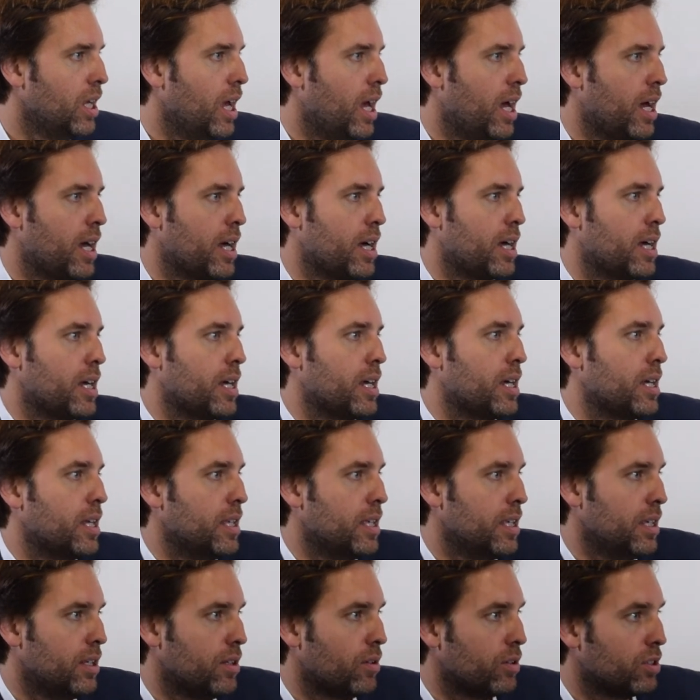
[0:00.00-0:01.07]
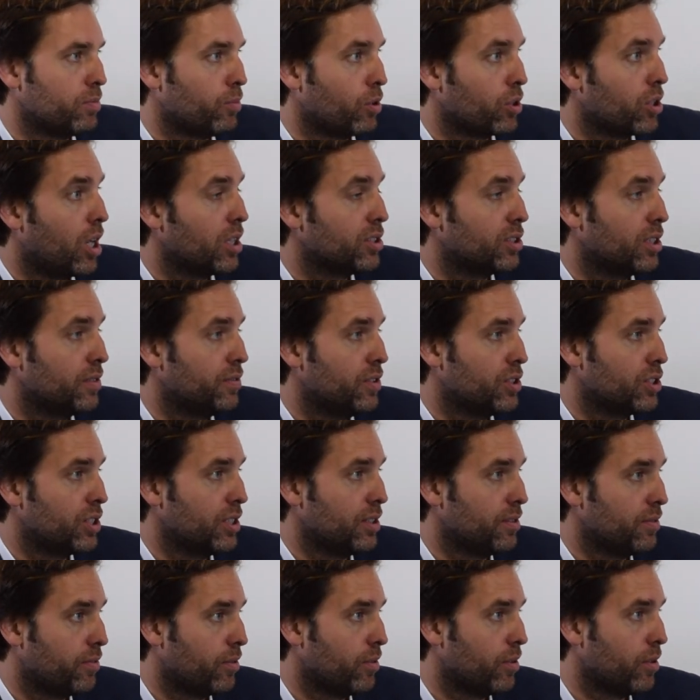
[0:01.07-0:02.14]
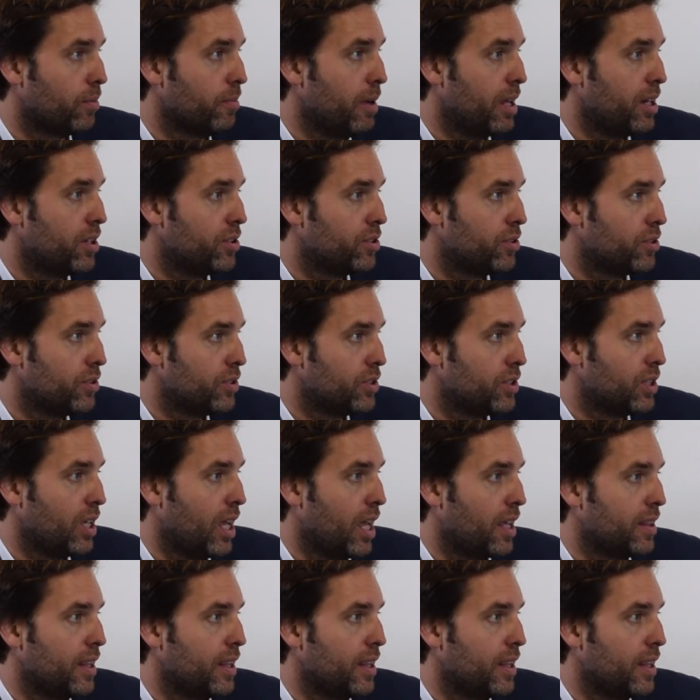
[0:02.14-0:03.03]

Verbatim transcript: uh, you know, it's more cost efficient for managers mm.